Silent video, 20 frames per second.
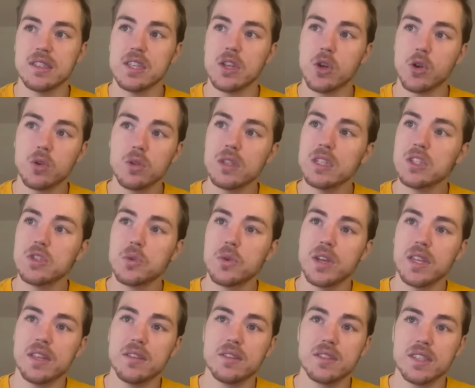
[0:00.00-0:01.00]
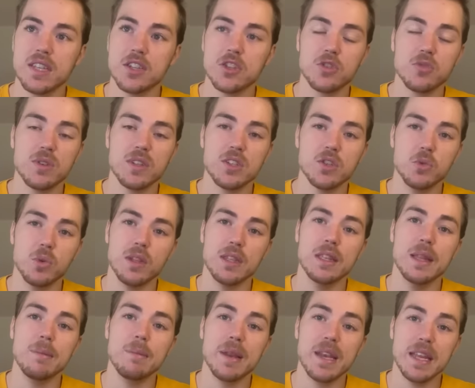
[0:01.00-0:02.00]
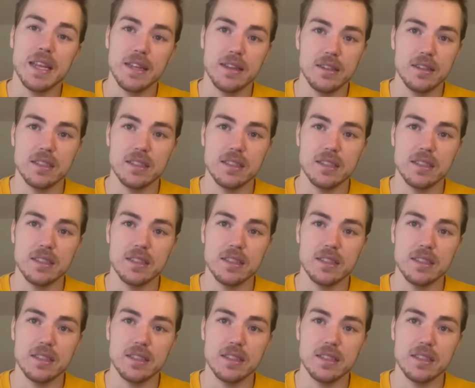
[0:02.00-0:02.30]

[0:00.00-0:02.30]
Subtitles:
the early 20th century to eliminate